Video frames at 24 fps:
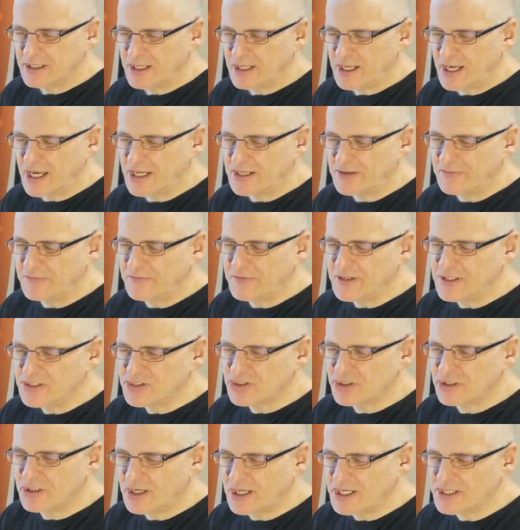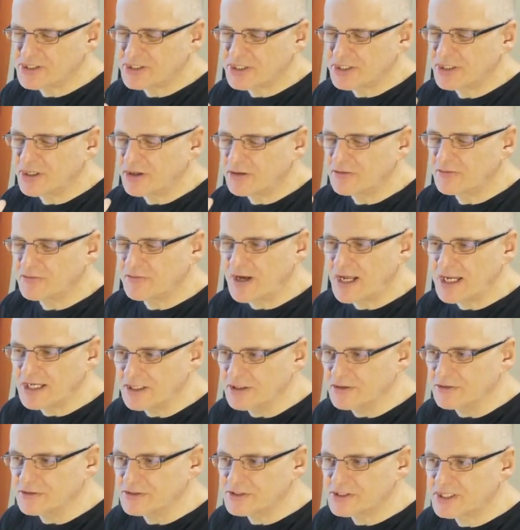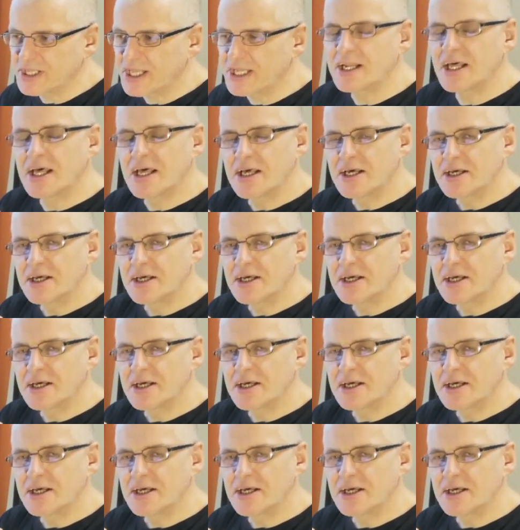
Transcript: and visualize the note values, then